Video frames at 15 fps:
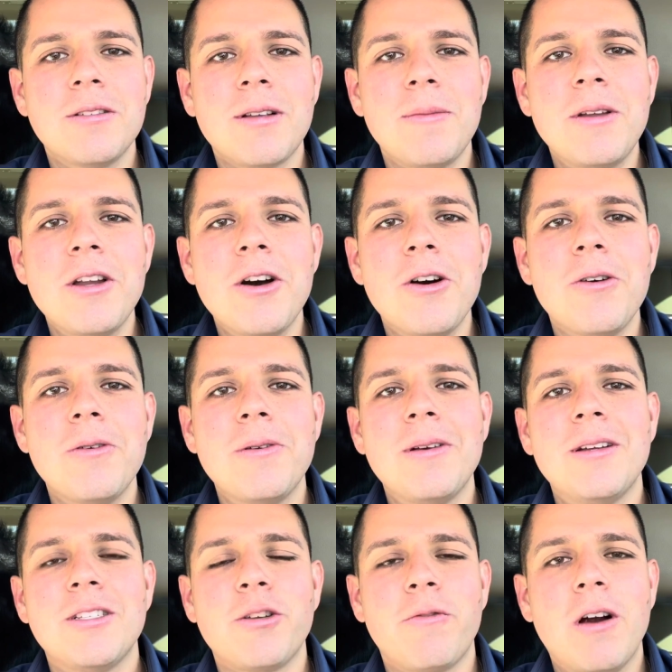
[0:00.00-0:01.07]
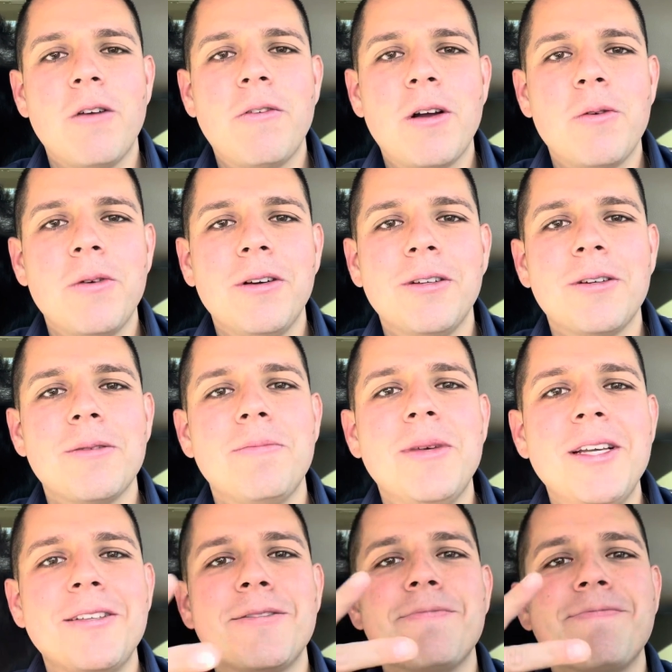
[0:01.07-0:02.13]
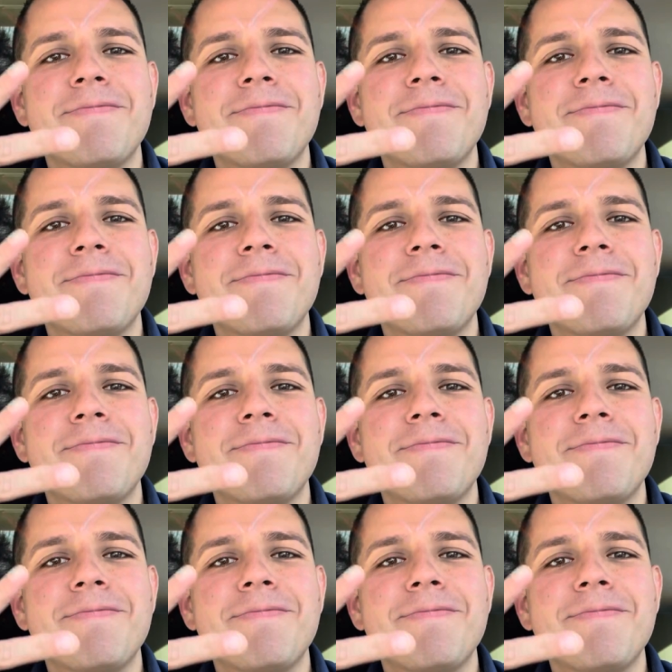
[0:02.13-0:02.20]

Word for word: let me know. It's your Firefighter Realtor. Peace.